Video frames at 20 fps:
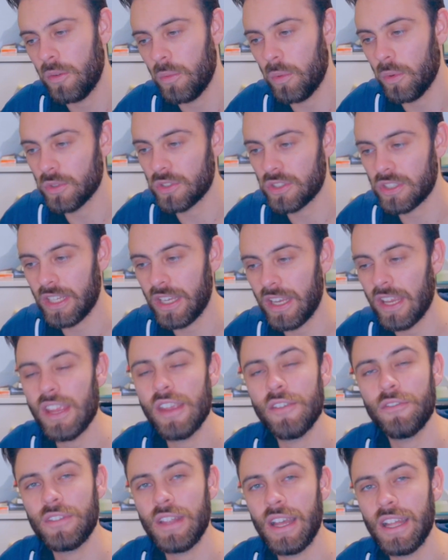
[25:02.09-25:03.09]
We'll
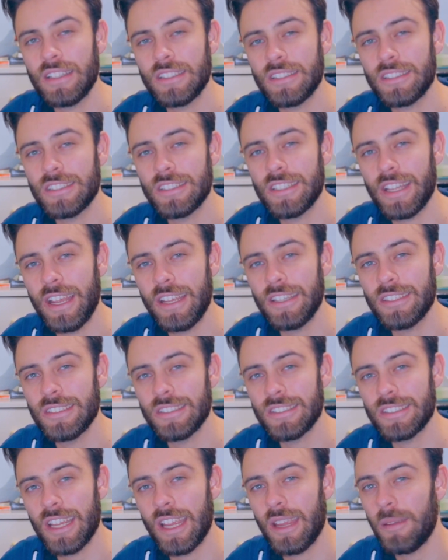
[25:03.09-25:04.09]
see if that stays the
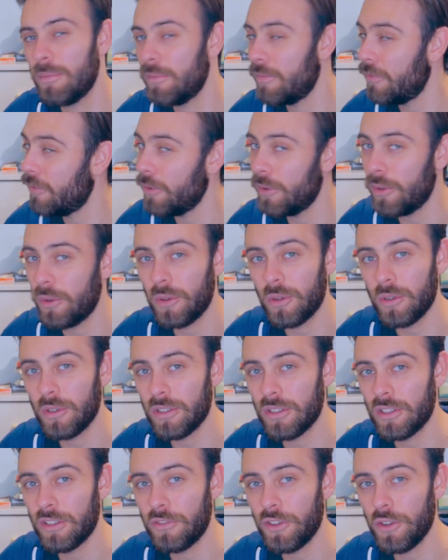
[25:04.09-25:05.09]
same
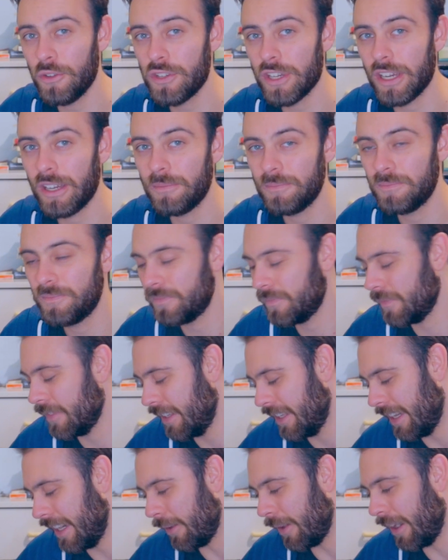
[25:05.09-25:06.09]
for the future.
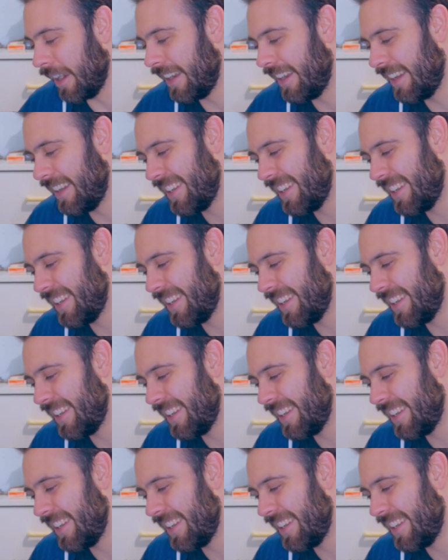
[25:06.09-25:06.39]
Anyway.